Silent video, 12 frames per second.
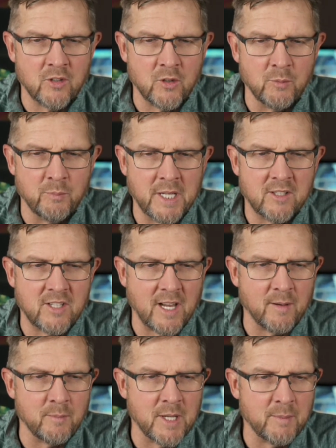Could Big
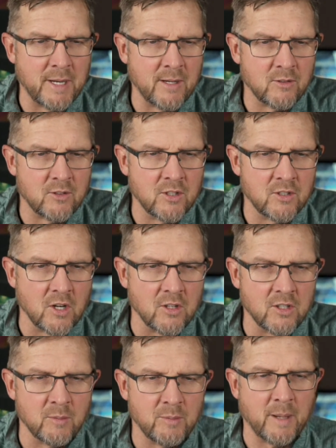Sam be about to
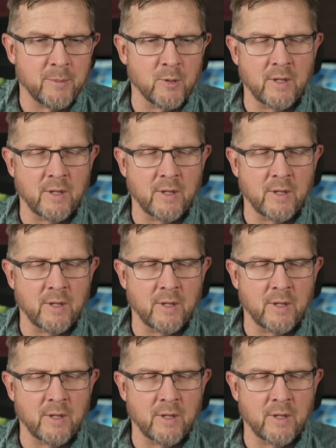don the Blackpool